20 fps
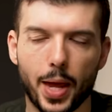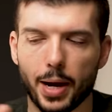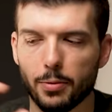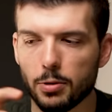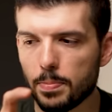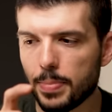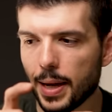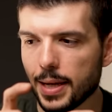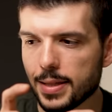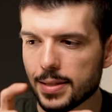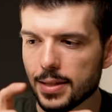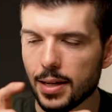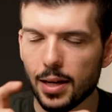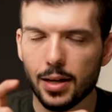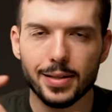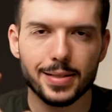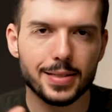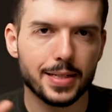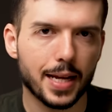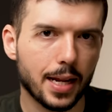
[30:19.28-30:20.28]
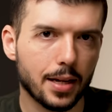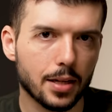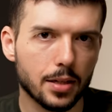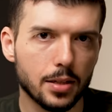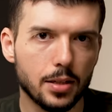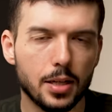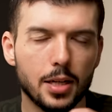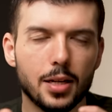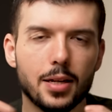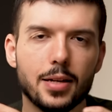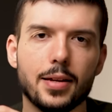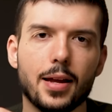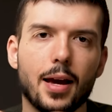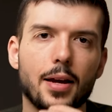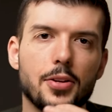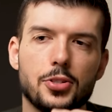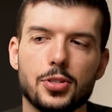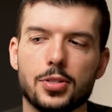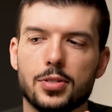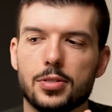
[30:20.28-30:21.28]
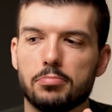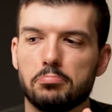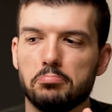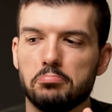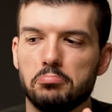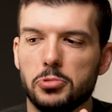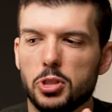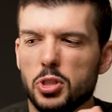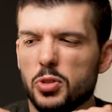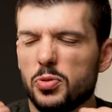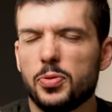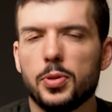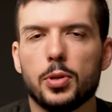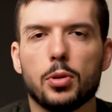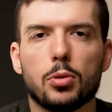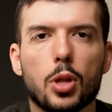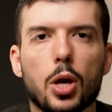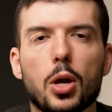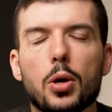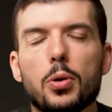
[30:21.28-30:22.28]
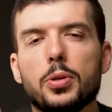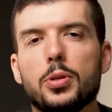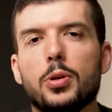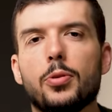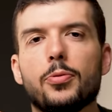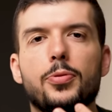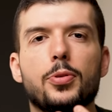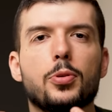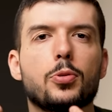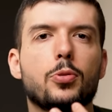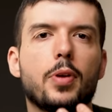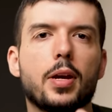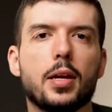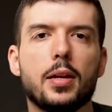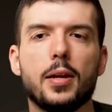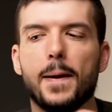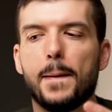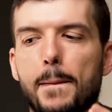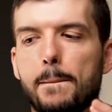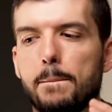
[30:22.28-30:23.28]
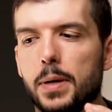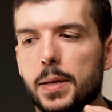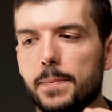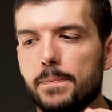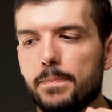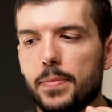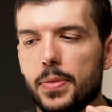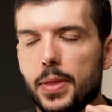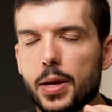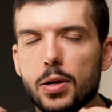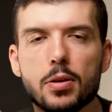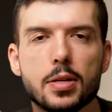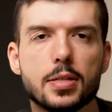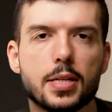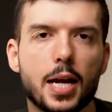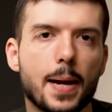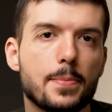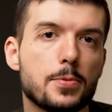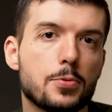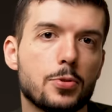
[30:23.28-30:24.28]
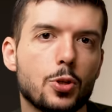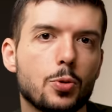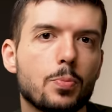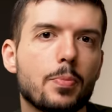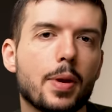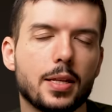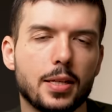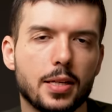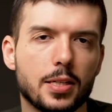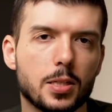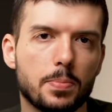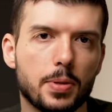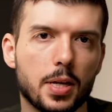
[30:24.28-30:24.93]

I would base it on data, not just you feel low, you don't feel great, but there are times when you may need to